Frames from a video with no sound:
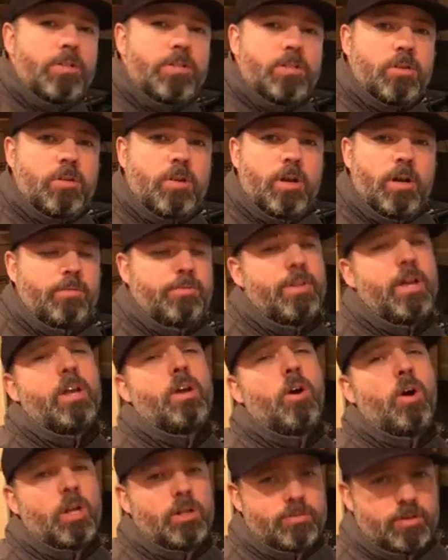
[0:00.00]
or
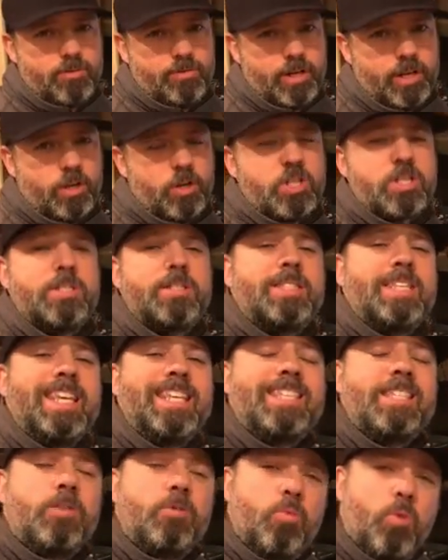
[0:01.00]
not all of our videos,
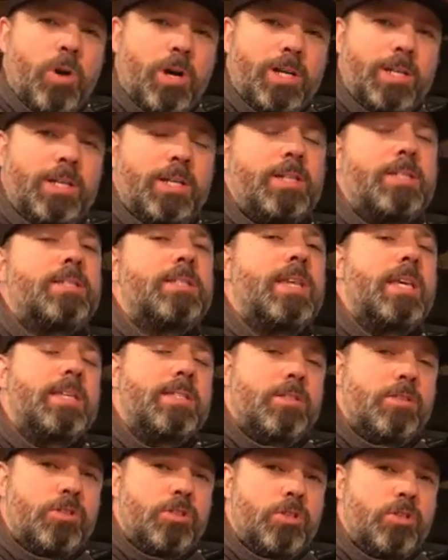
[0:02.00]
Season 1,
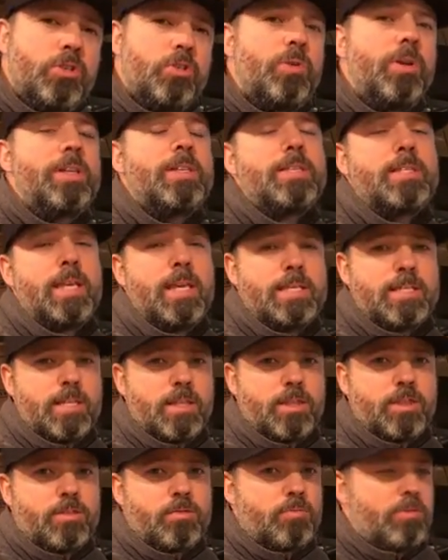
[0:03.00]
Season 2, and
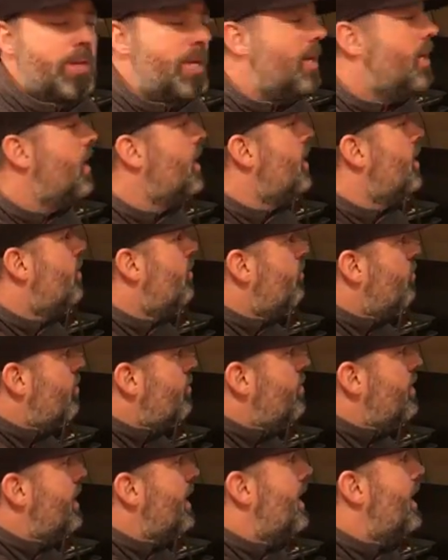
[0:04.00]
Season 3
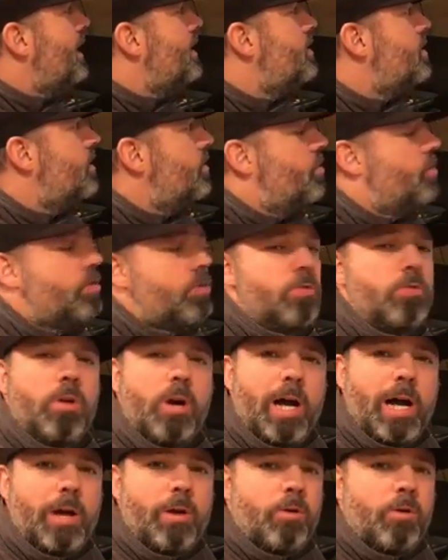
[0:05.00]
will be linked to our